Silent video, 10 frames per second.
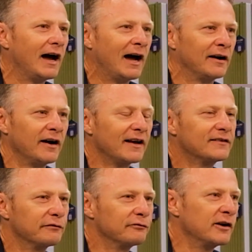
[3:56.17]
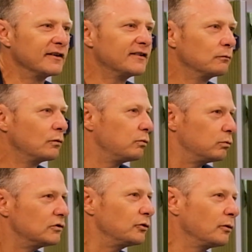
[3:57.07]
I asked a friend, I said, well,
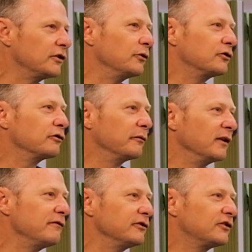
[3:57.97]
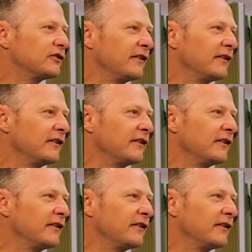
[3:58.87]
do you want to do a Triple Everest?